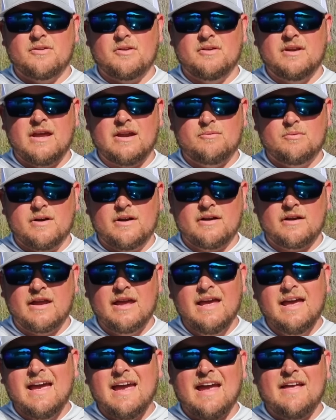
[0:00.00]
the Ned rig,
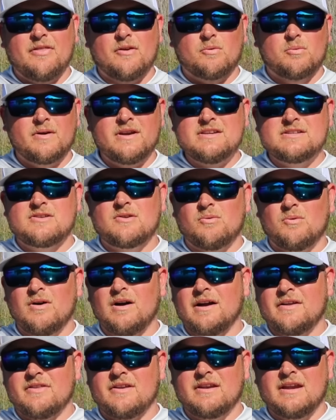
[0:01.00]
and the reason
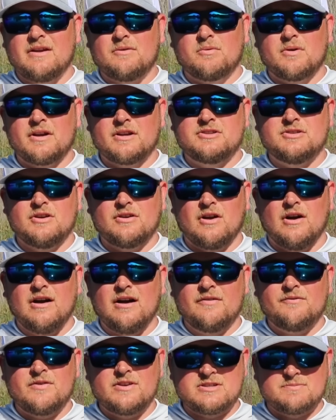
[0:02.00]
why the Ned rig took
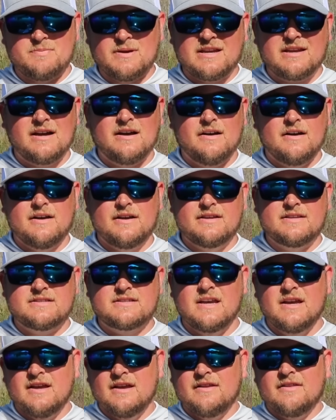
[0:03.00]
off is because
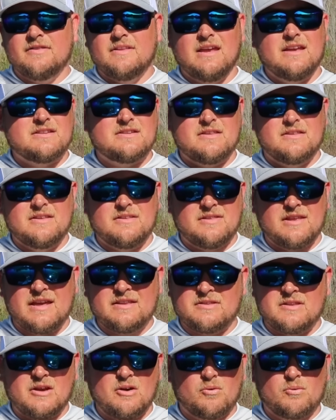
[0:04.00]

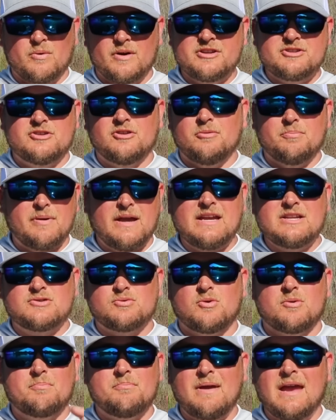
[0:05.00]
that the original
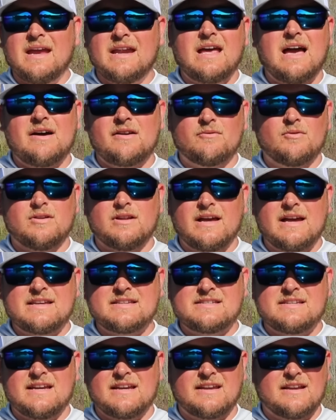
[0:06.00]
baits were made out of
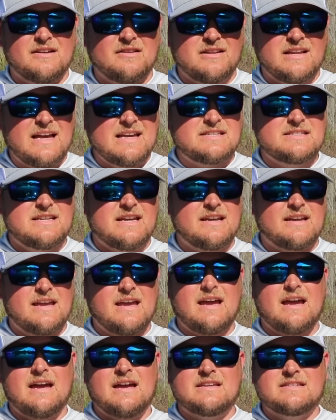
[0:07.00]
ELAZTECH, and ELAZTECH
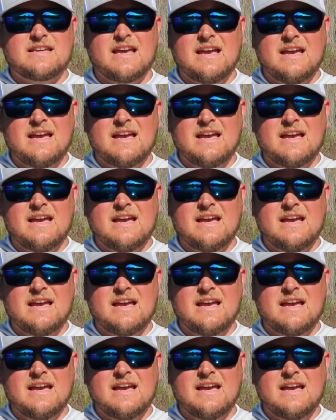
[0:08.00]
has